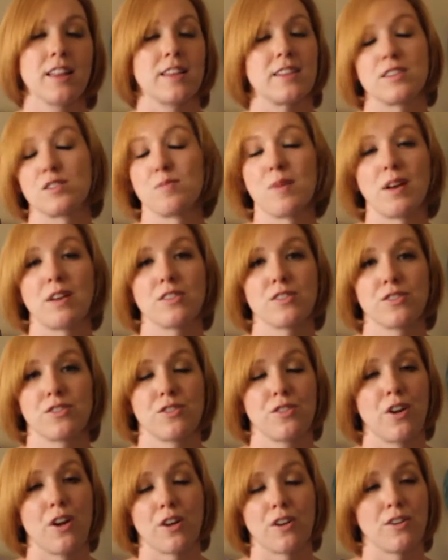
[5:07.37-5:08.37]
Smells
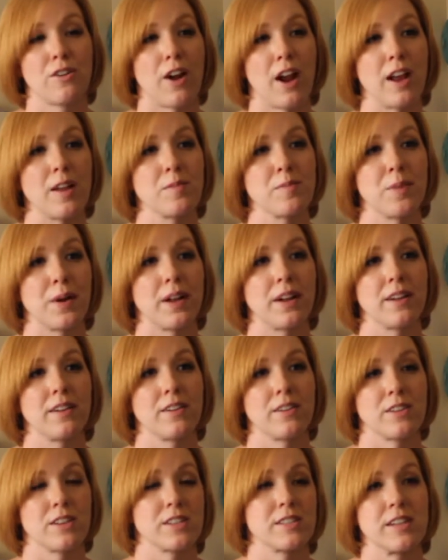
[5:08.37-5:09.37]
are great,
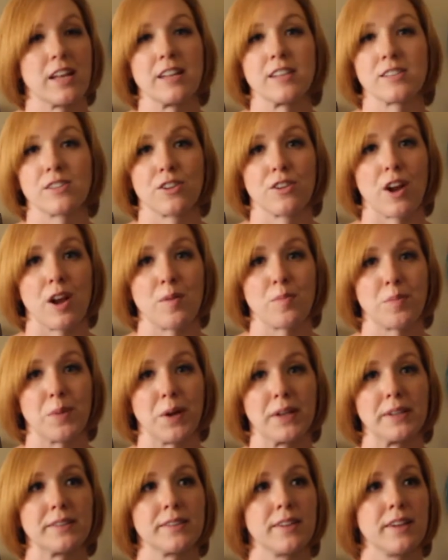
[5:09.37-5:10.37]
or the scents are great,
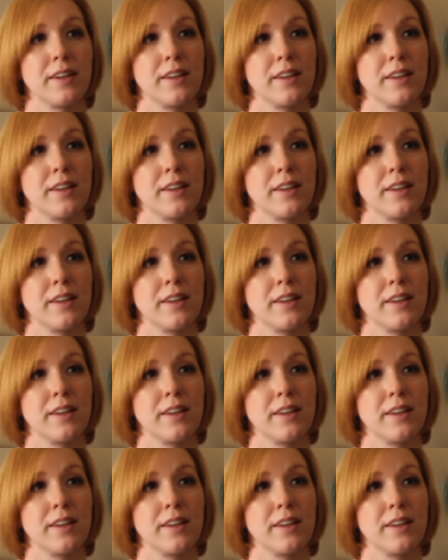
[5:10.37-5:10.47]
but